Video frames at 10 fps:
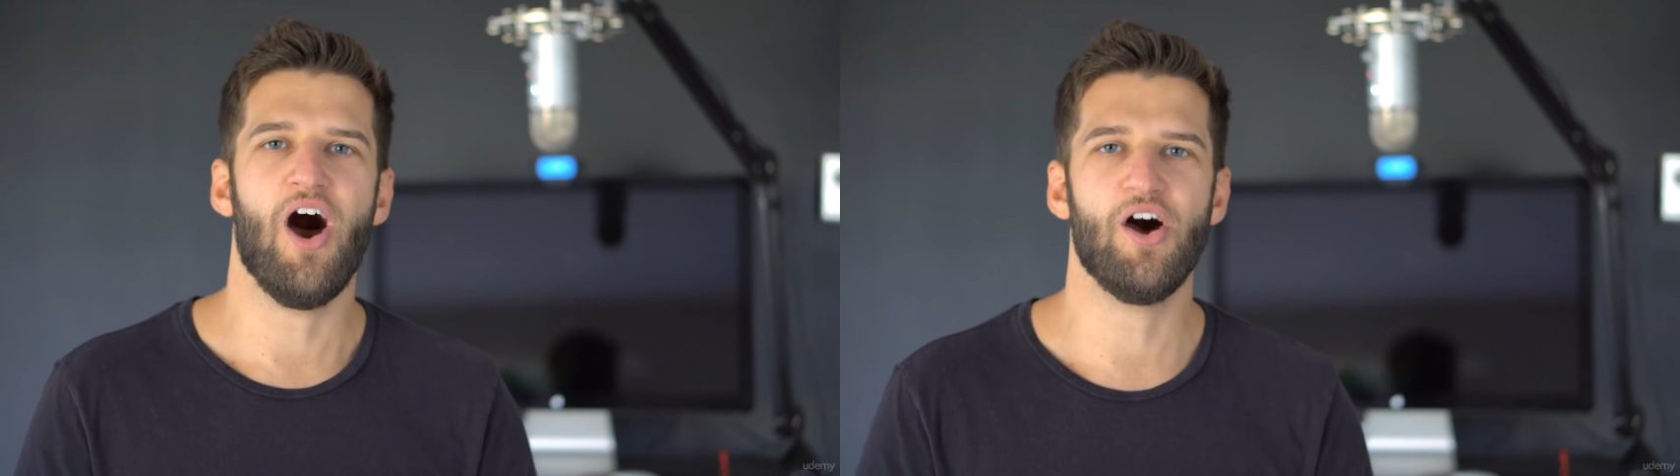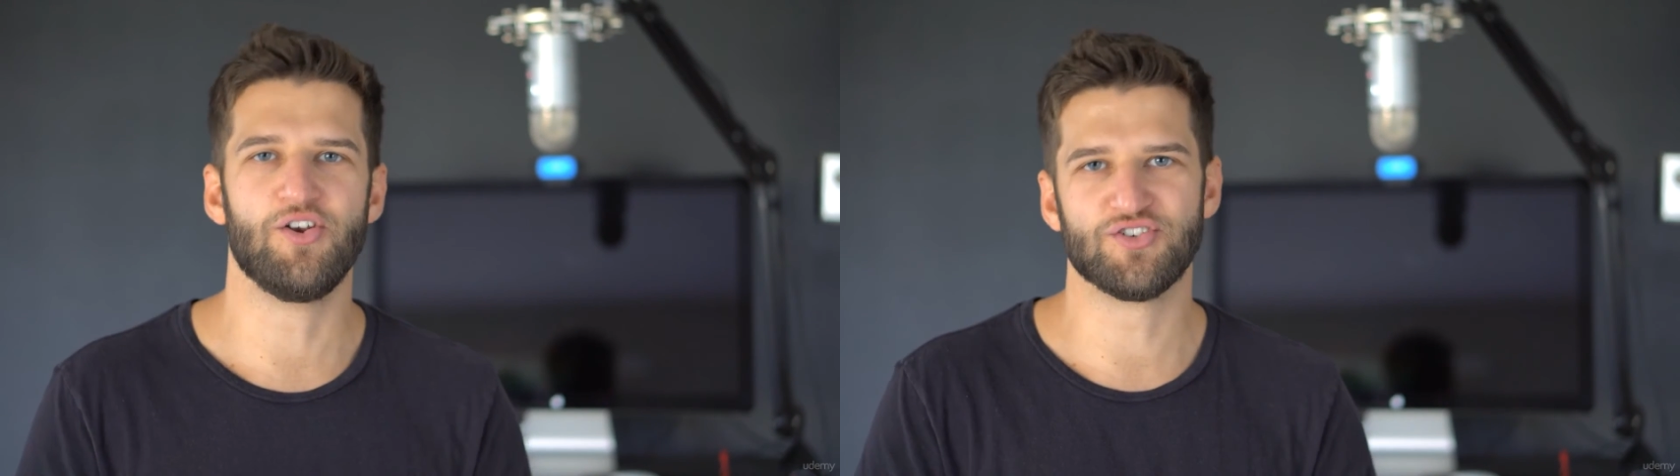
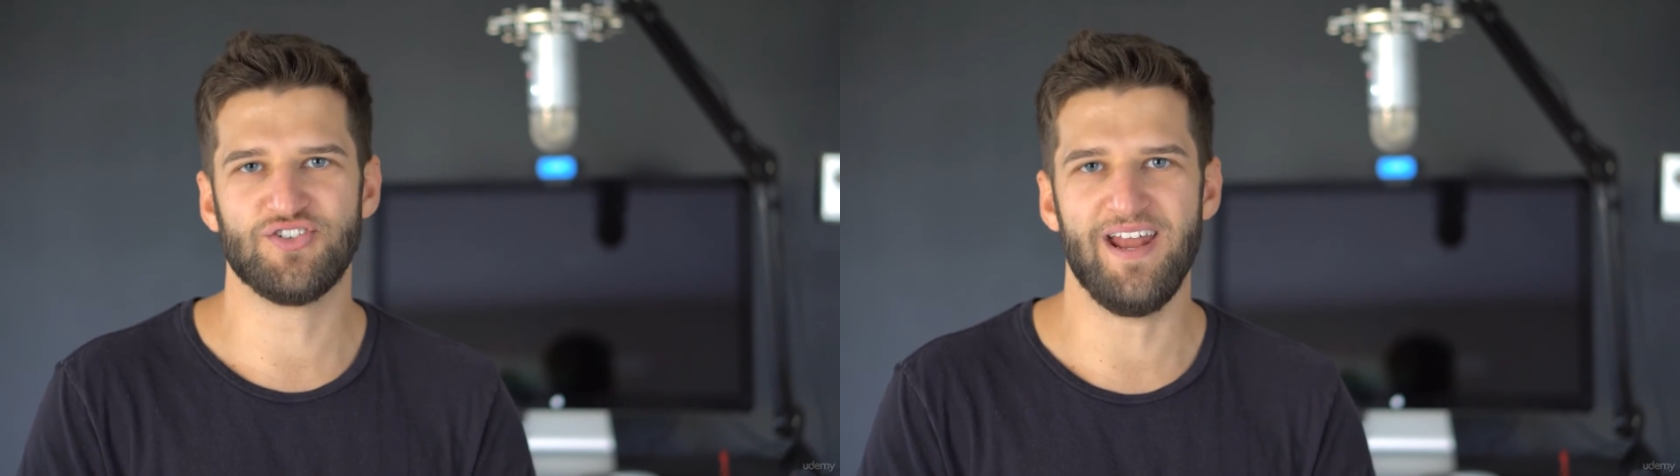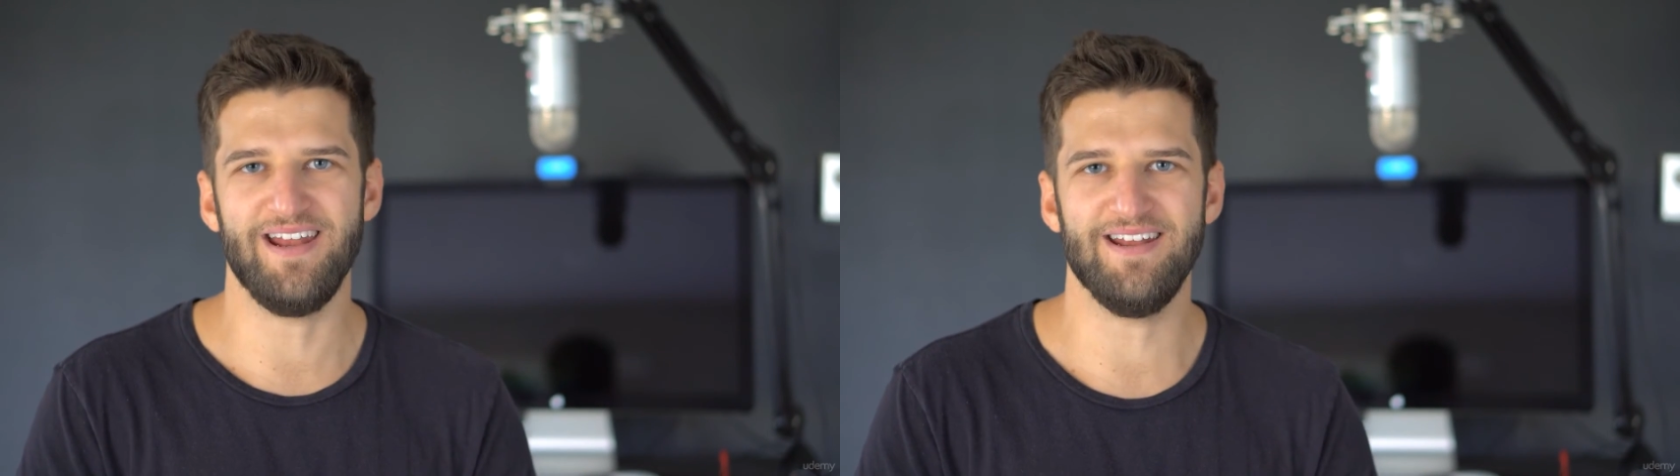
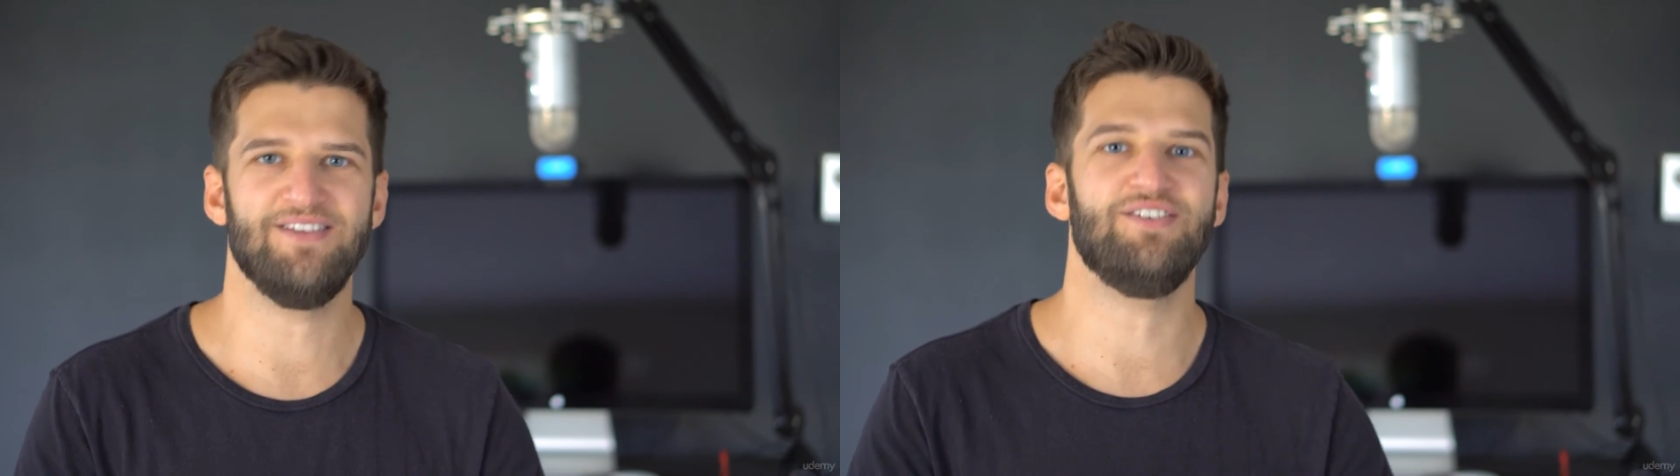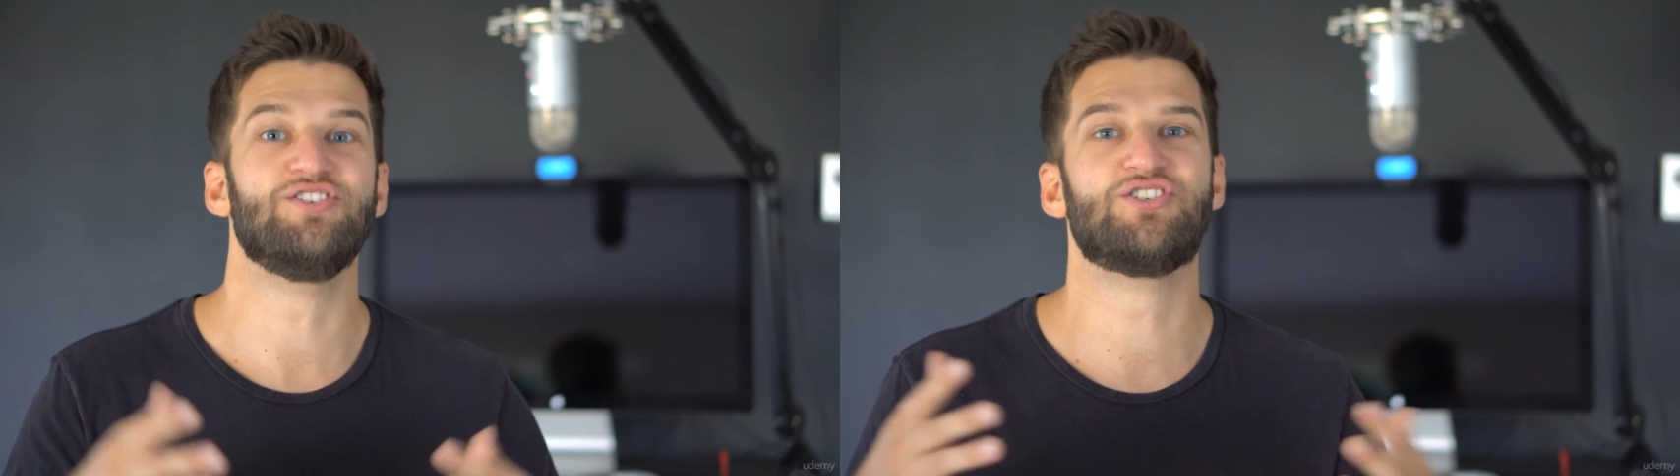understanding the